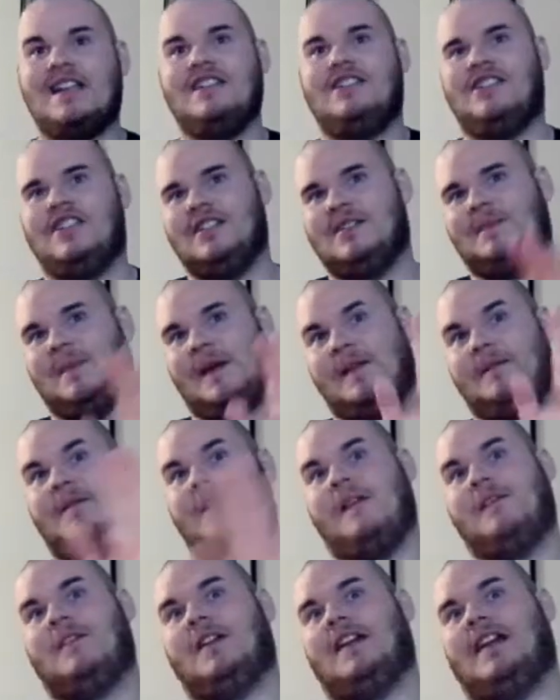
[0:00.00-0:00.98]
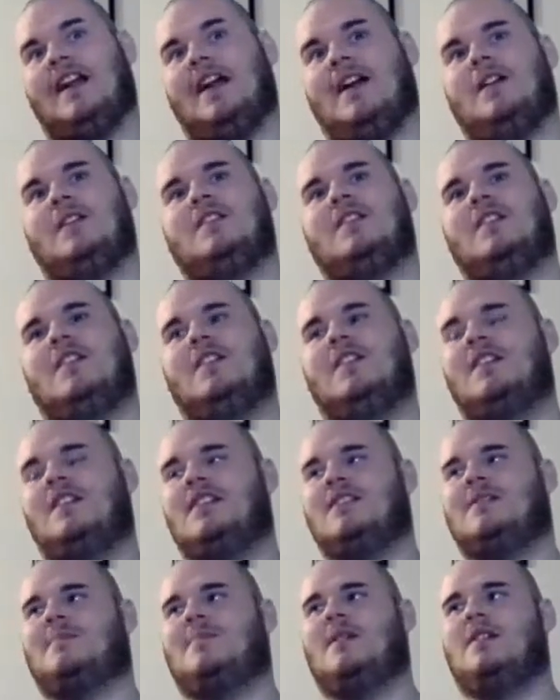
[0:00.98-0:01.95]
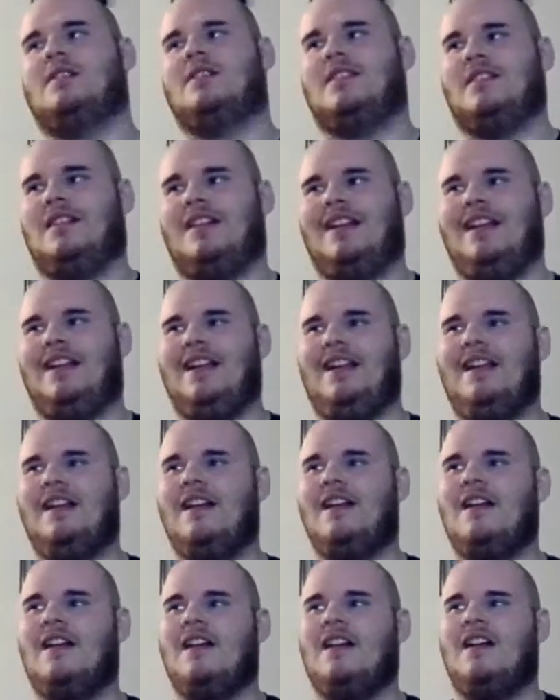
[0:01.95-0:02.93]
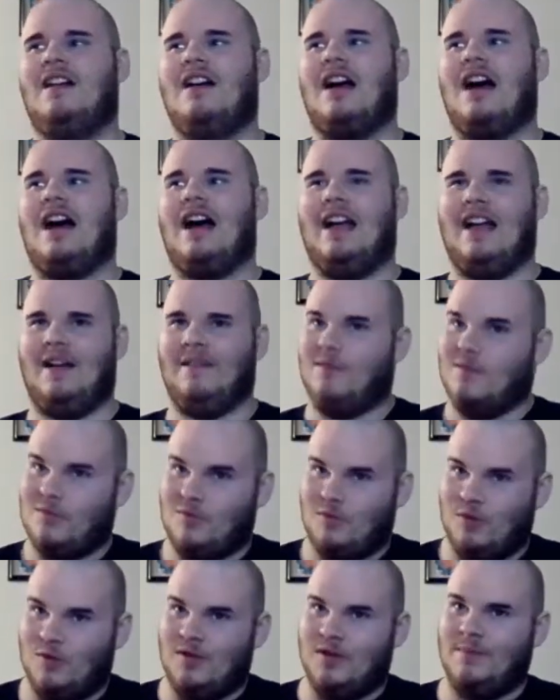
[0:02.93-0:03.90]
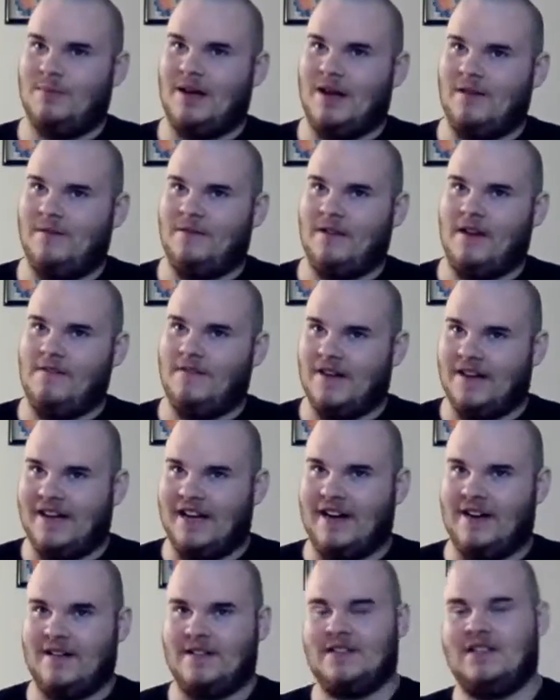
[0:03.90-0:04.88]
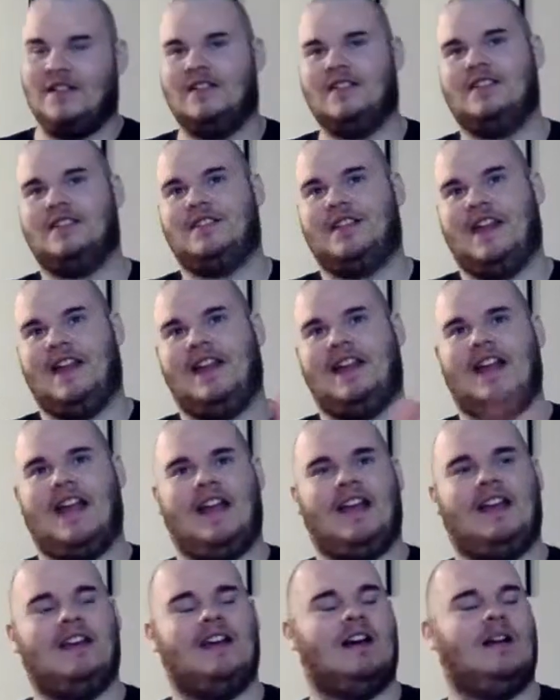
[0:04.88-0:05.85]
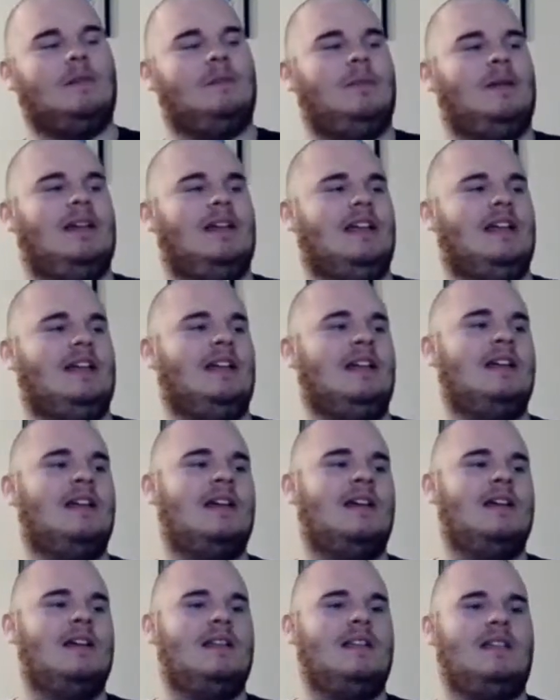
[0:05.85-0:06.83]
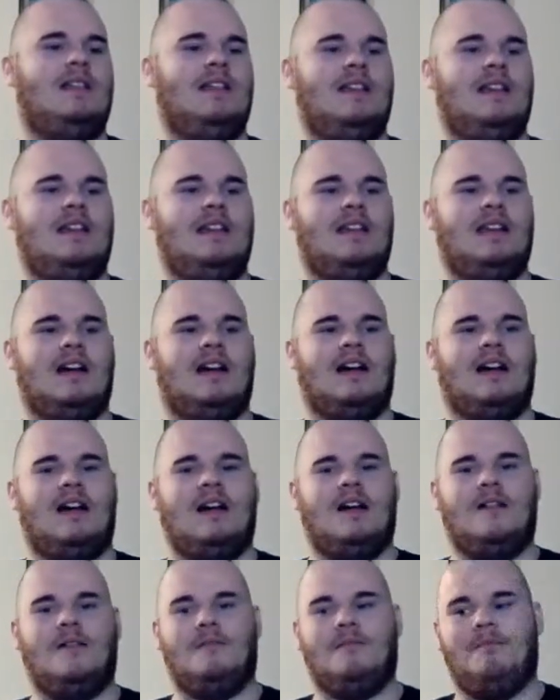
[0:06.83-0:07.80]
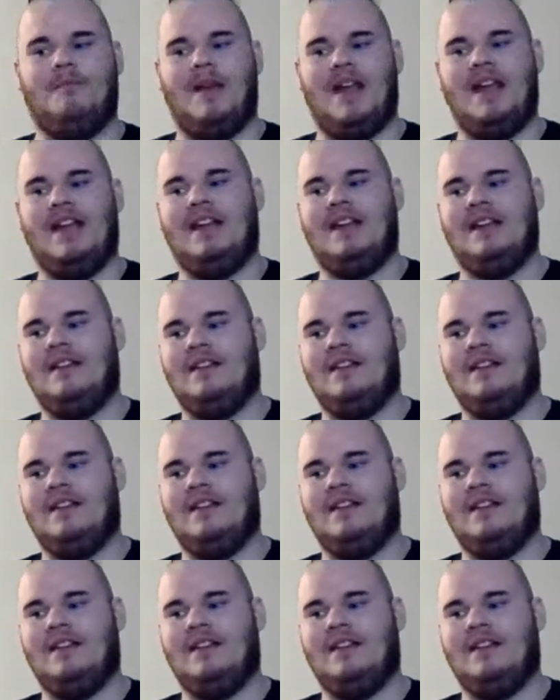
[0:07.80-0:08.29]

my favorite character, because personally, I have a rule about favorite characters. They cannot be the main